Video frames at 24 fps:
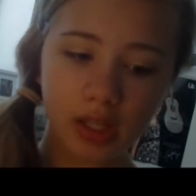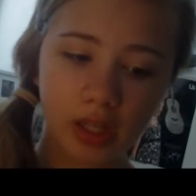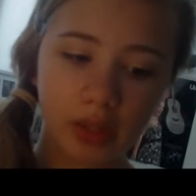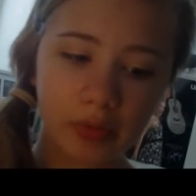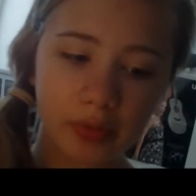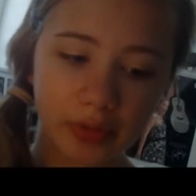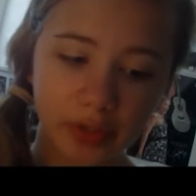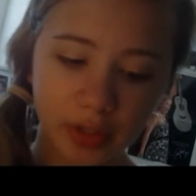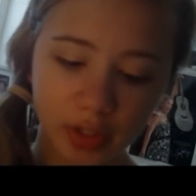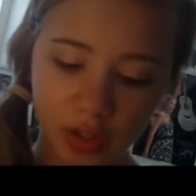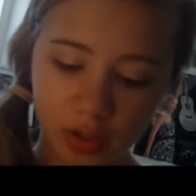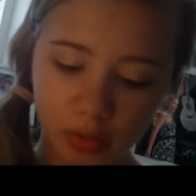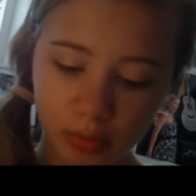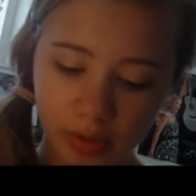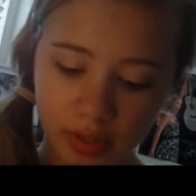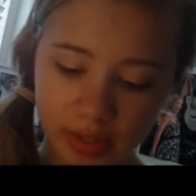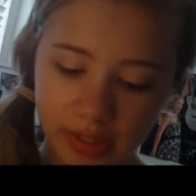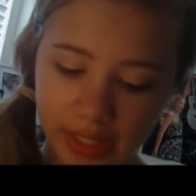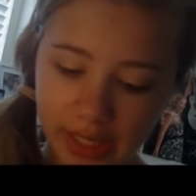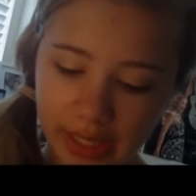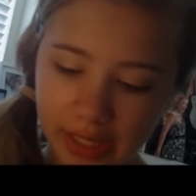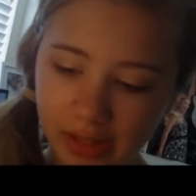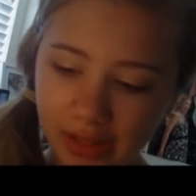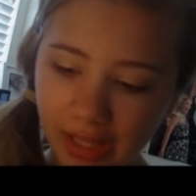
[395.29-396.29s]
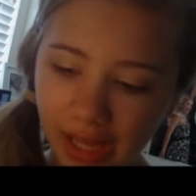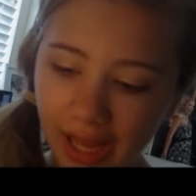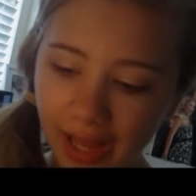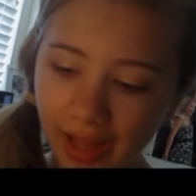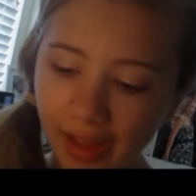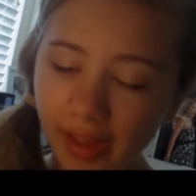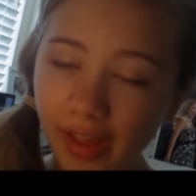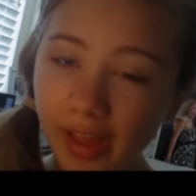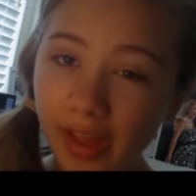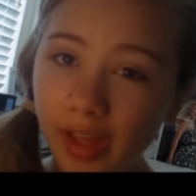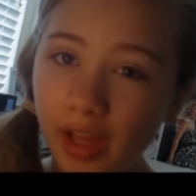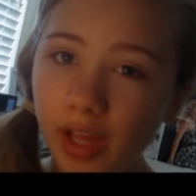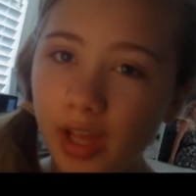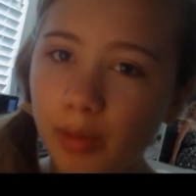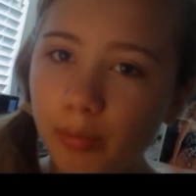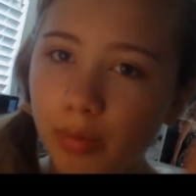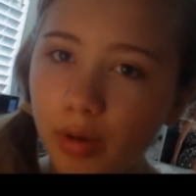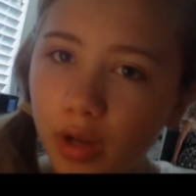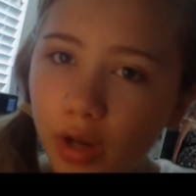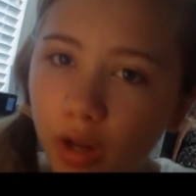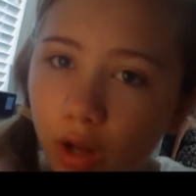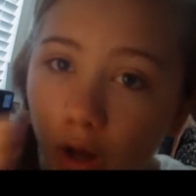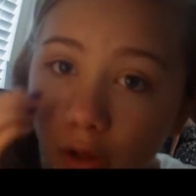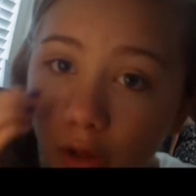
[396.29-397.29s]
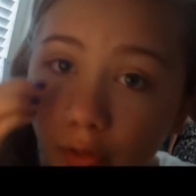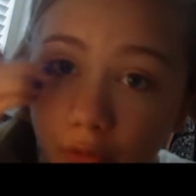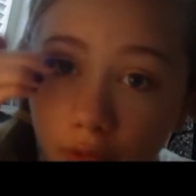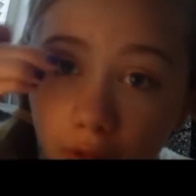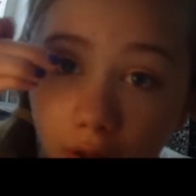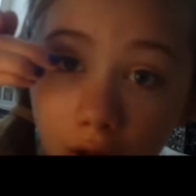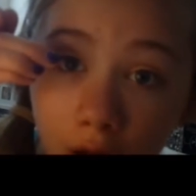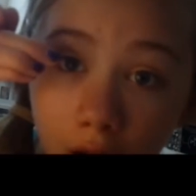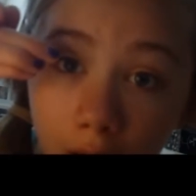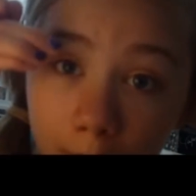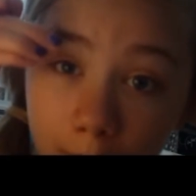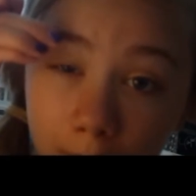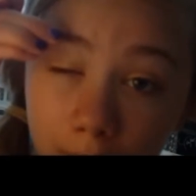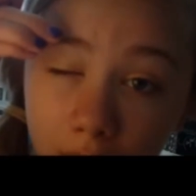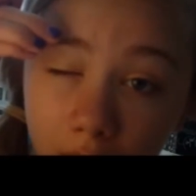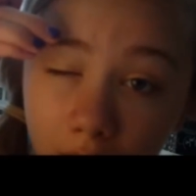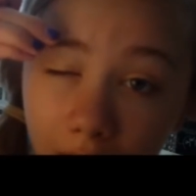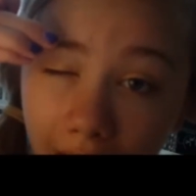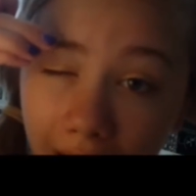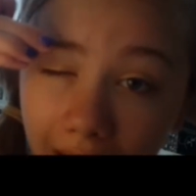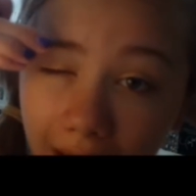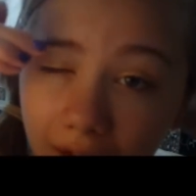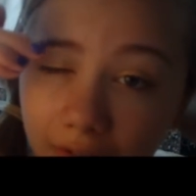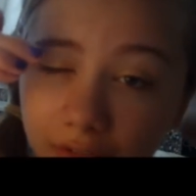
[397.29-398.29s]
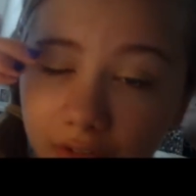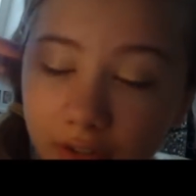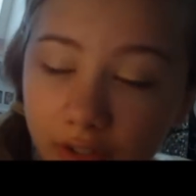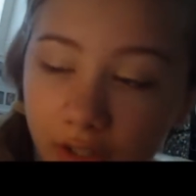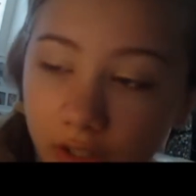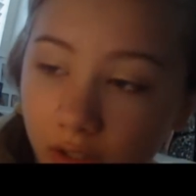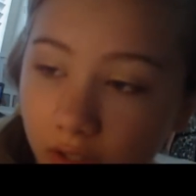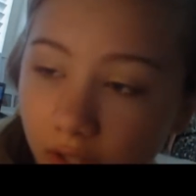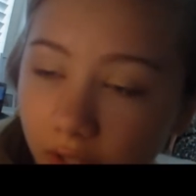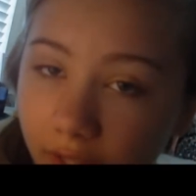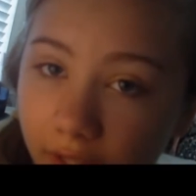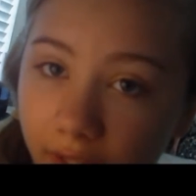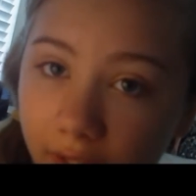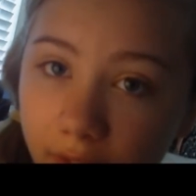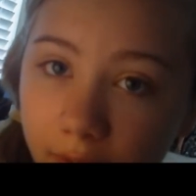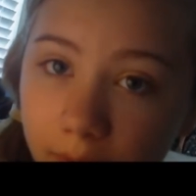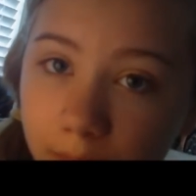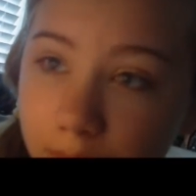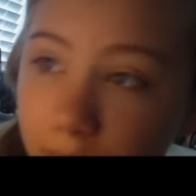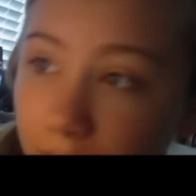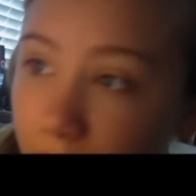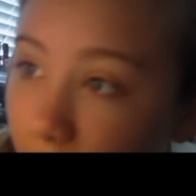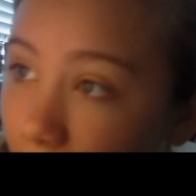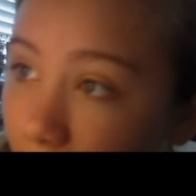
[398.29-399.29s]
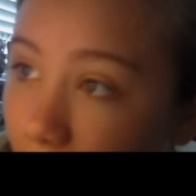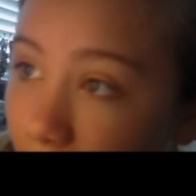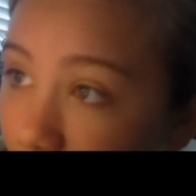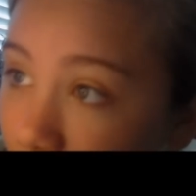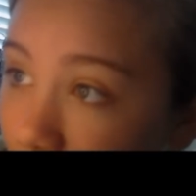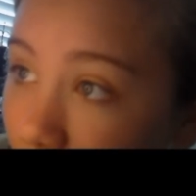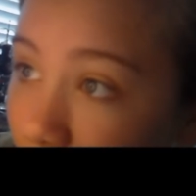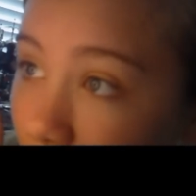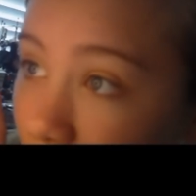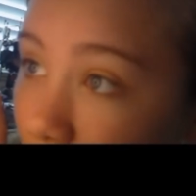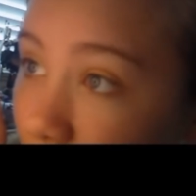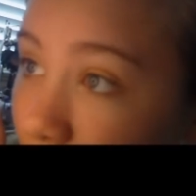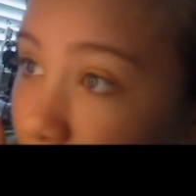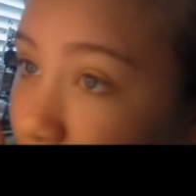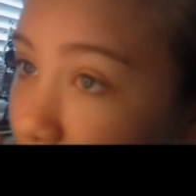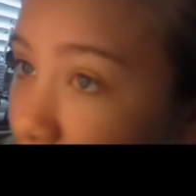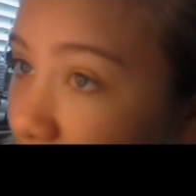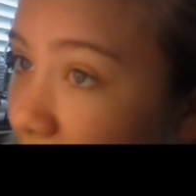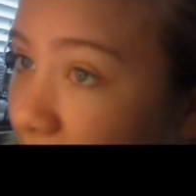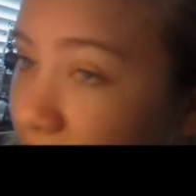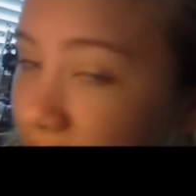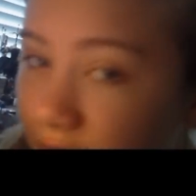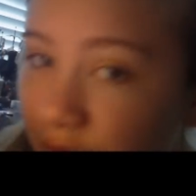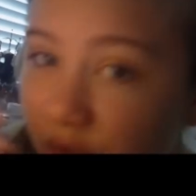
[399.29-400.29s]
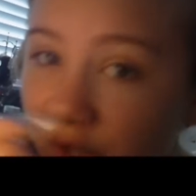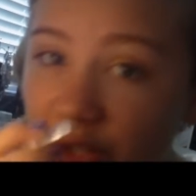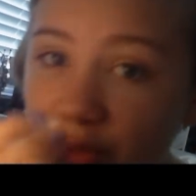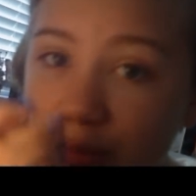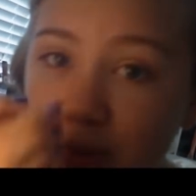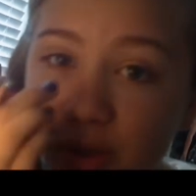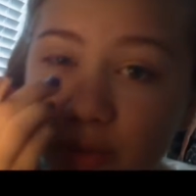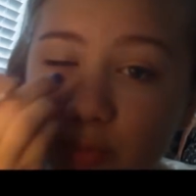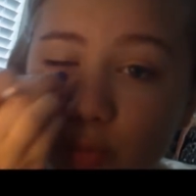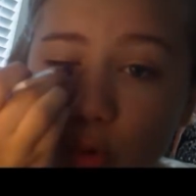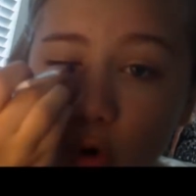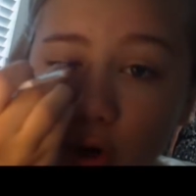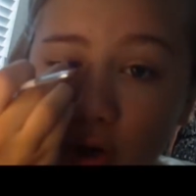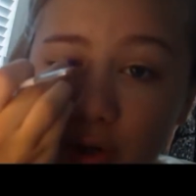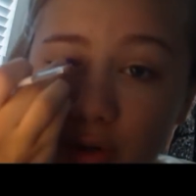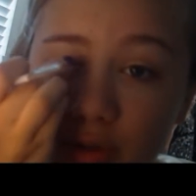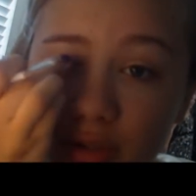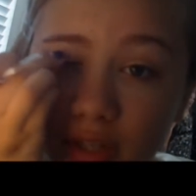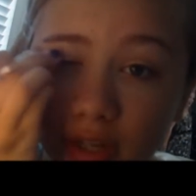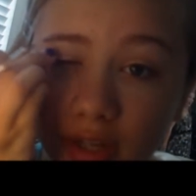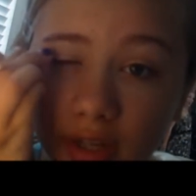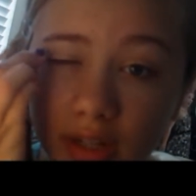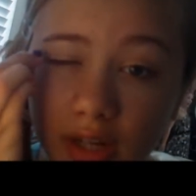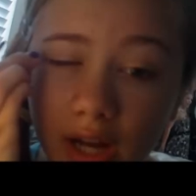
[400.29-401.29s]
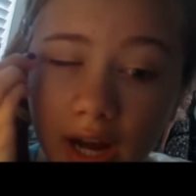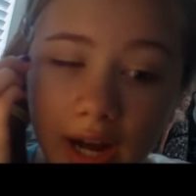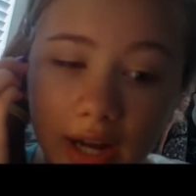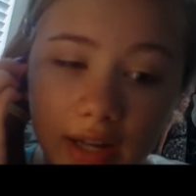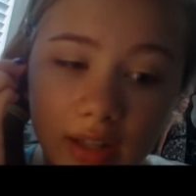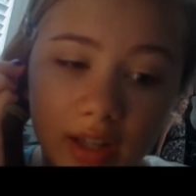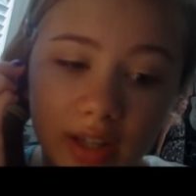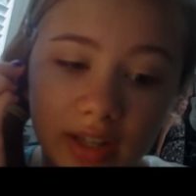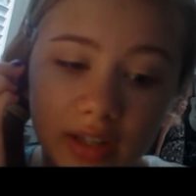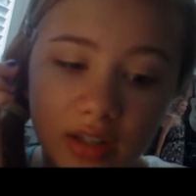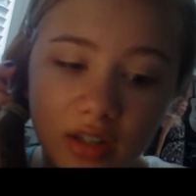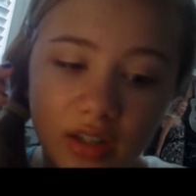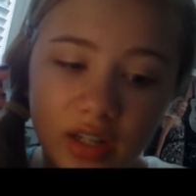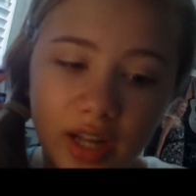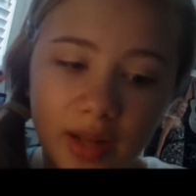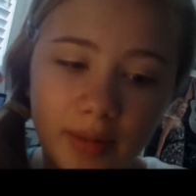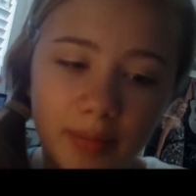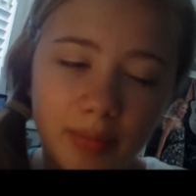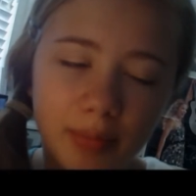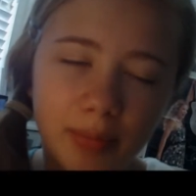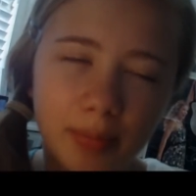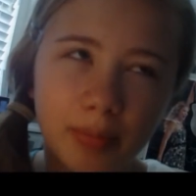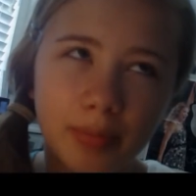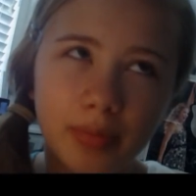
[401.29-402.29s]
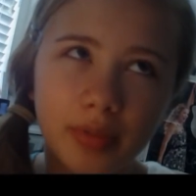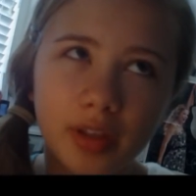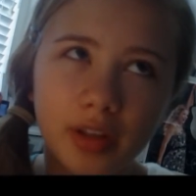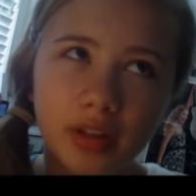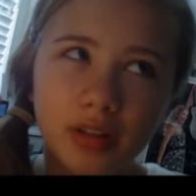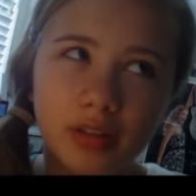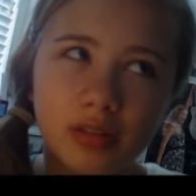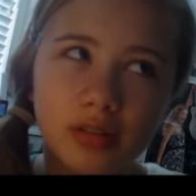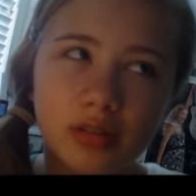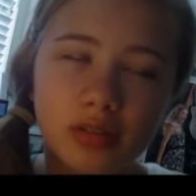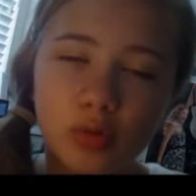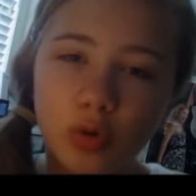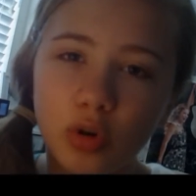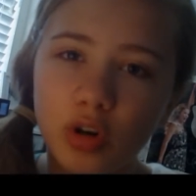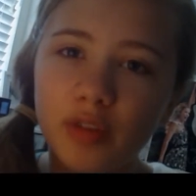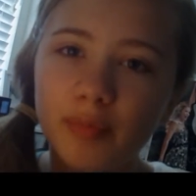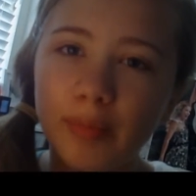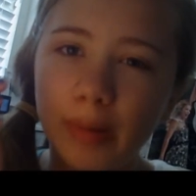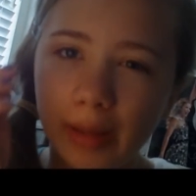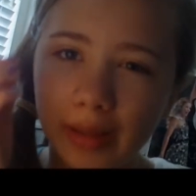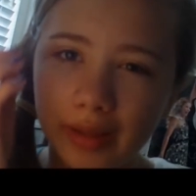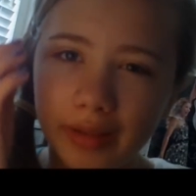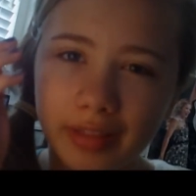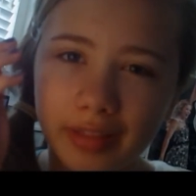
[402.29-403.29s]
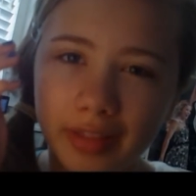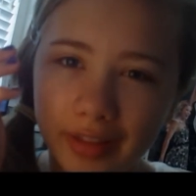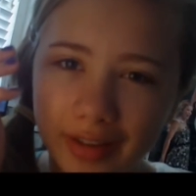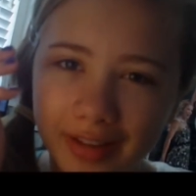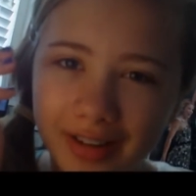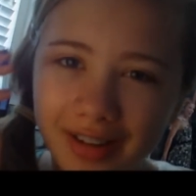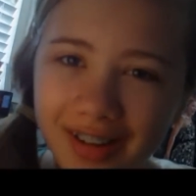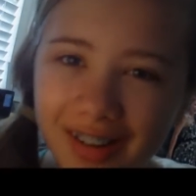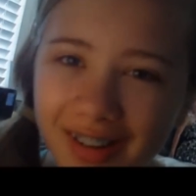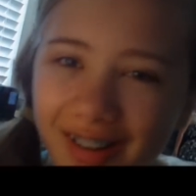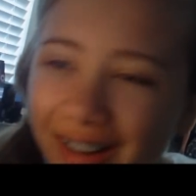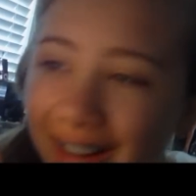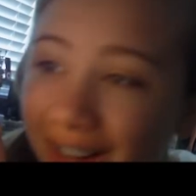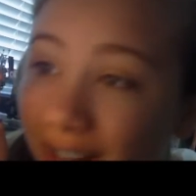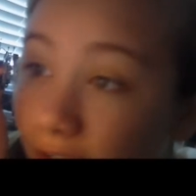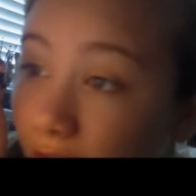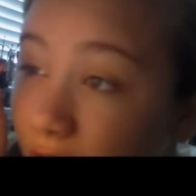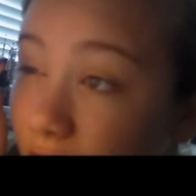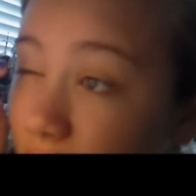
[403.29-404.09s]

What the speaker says: And then you're going to want to take that and put it on the upper half of your lid, because this was more used like an eyeliner type thing, sort of, but like thicker.